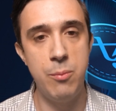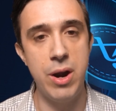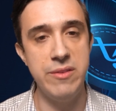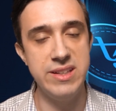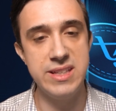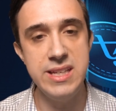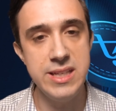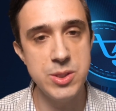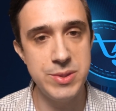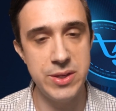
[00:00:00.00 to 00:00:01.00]
private
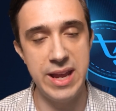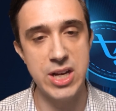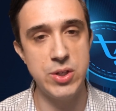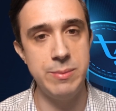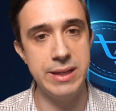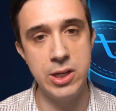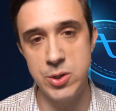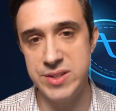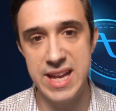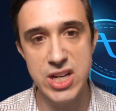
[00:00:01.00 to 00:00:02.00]
keys without actually making a
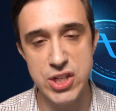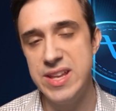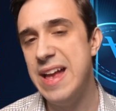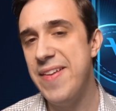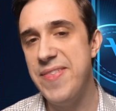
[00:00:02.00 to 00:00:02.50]
transaction.